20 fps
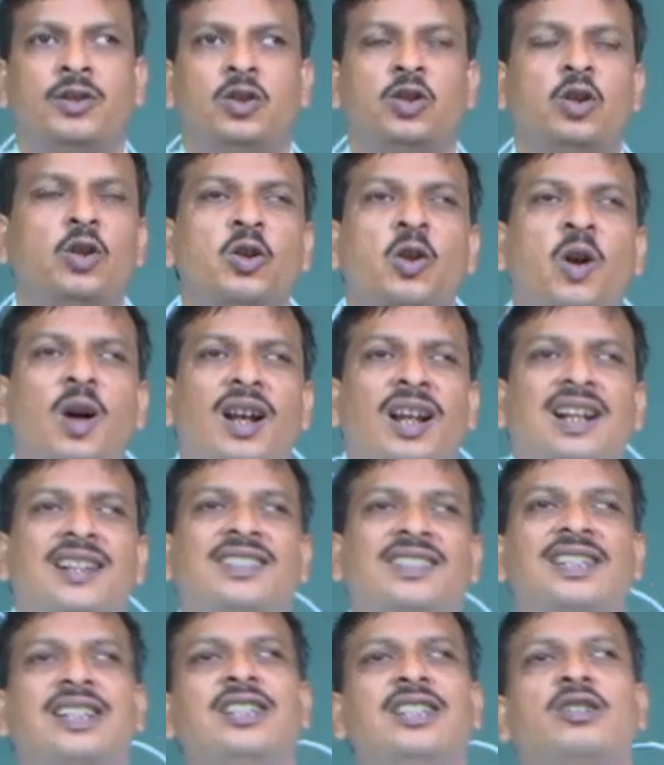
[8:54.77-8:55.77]
So,
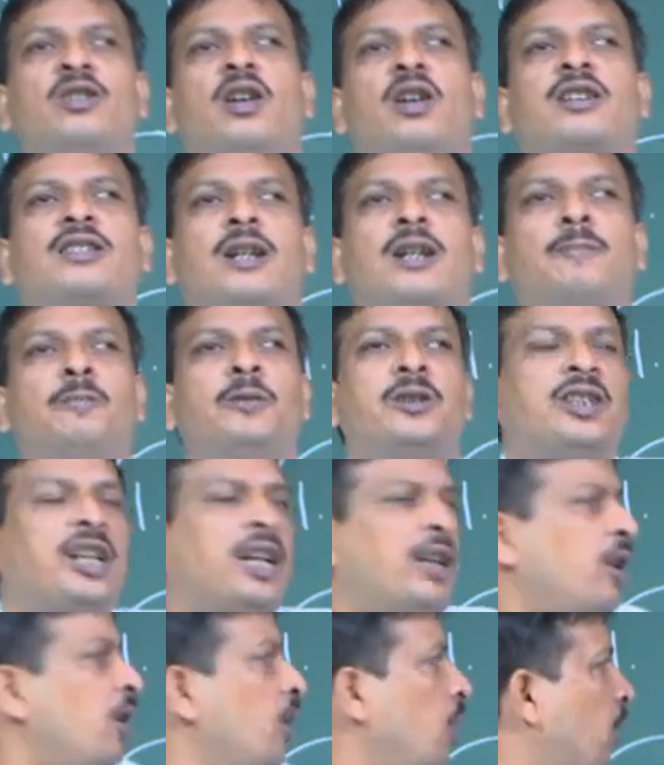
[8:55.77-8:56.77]
knowledge is not
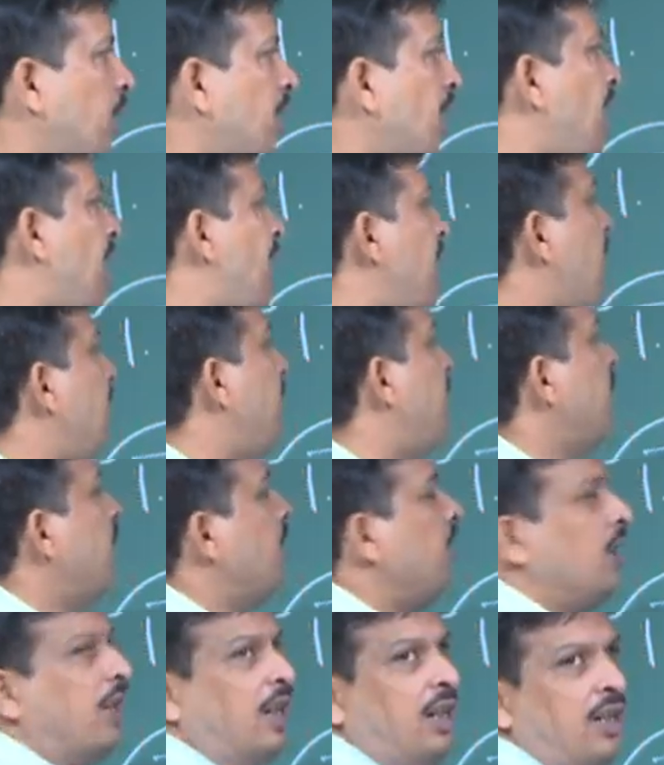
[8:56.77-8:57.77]
sufficient. Okay, I
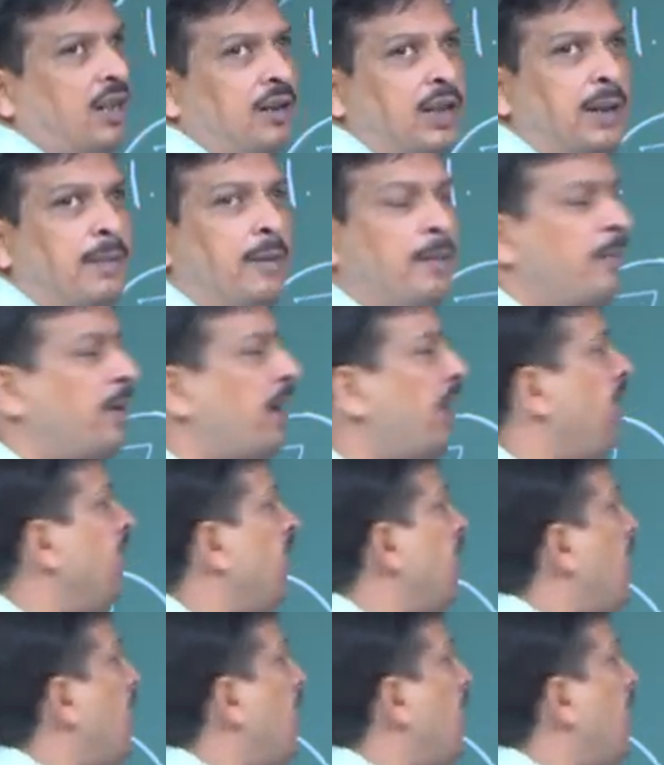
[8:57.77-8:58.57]
am remembering